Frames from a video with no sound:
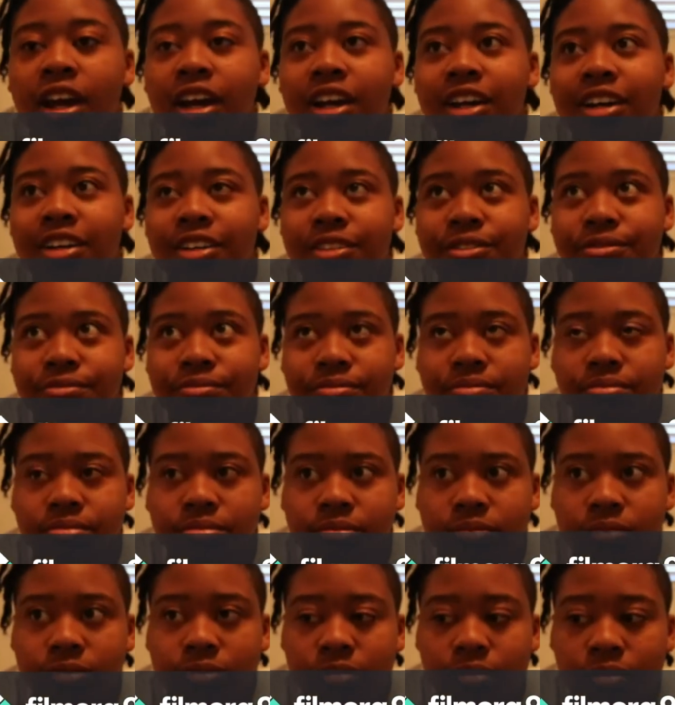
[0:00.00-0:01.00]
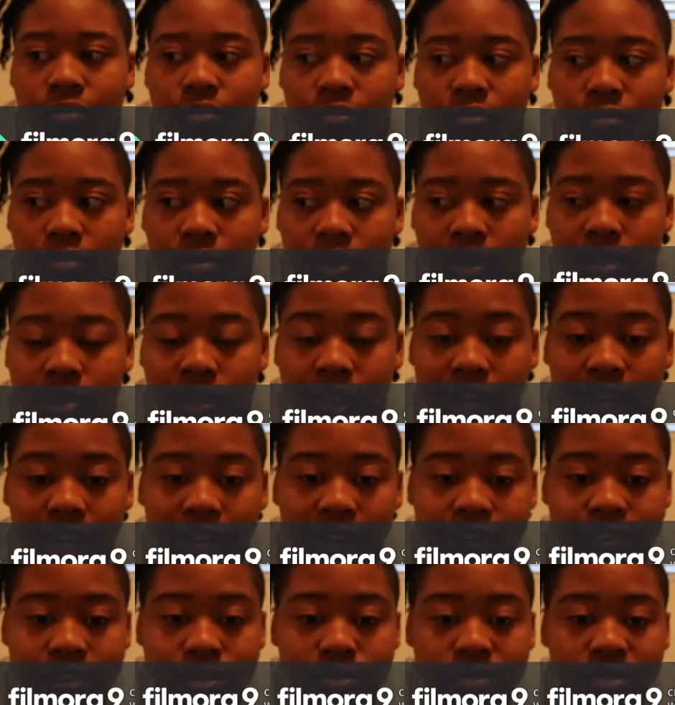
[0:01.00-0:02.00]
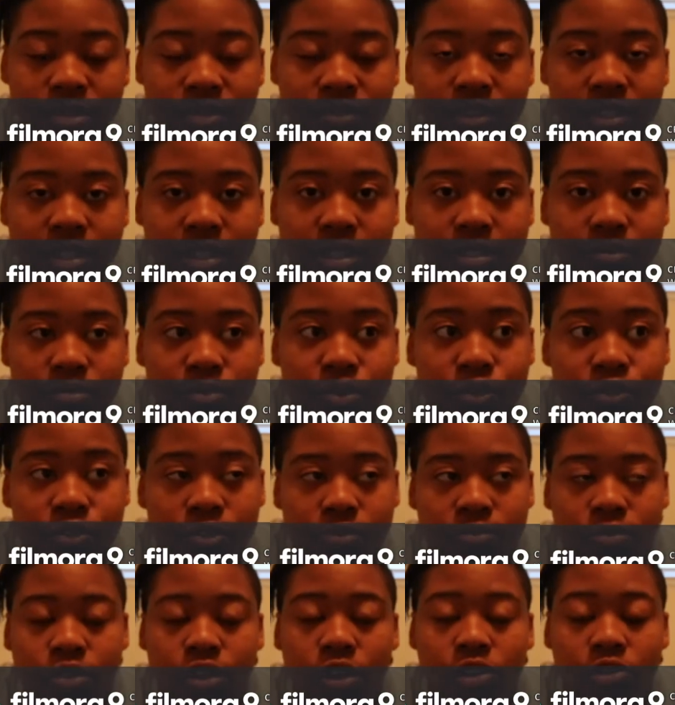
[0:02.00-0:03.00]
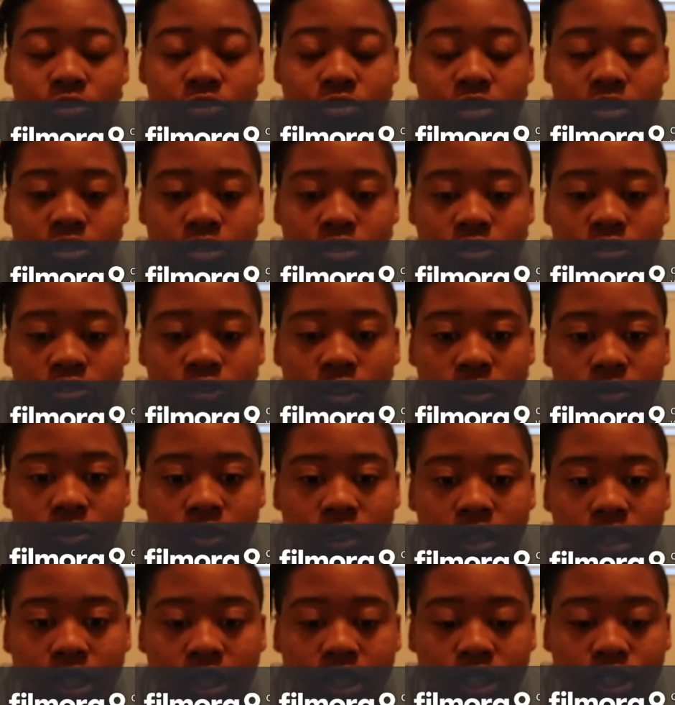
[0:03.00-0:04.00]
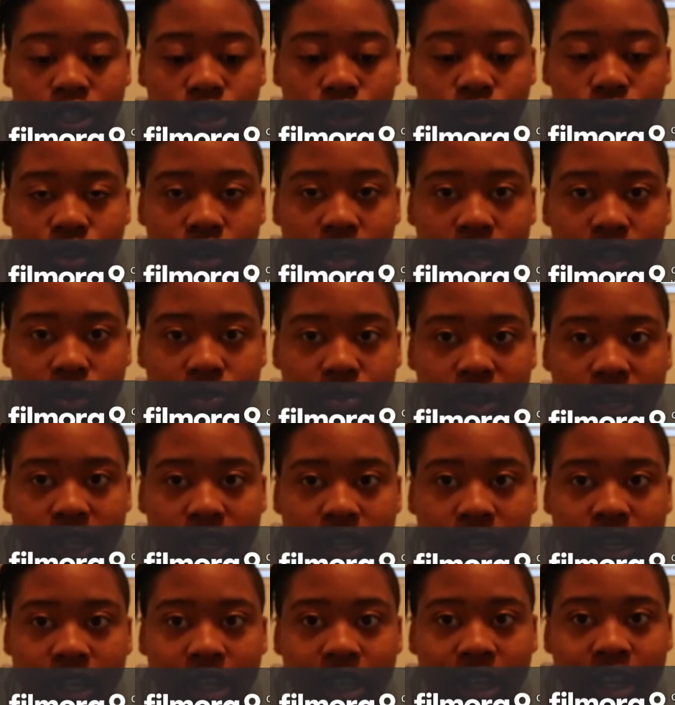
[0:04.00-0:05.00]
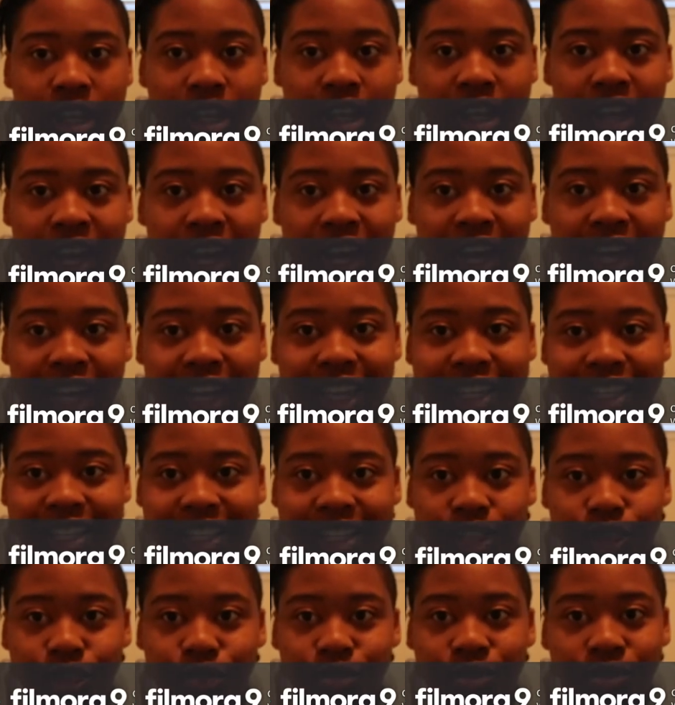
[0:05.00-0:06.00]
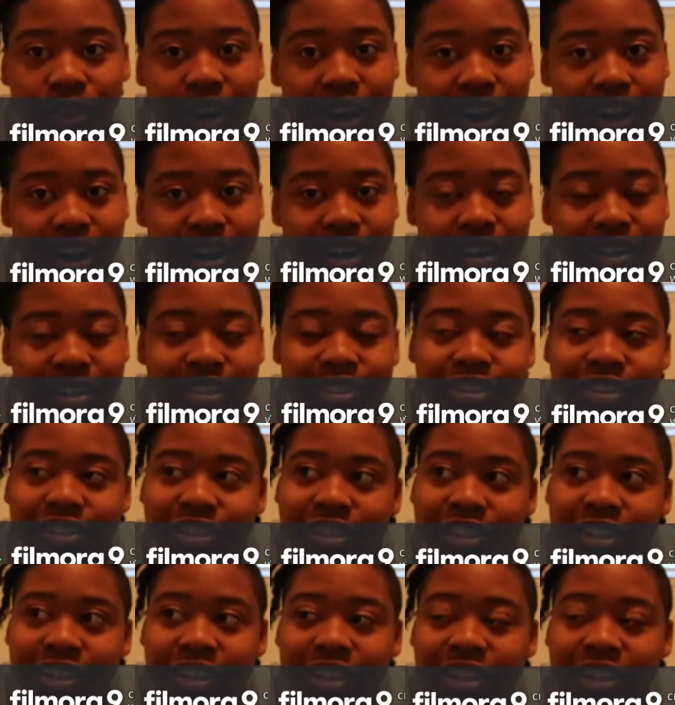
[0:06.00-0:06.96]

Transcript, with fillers: Um, then I have to move in, move some totes from the storage bin into the garage.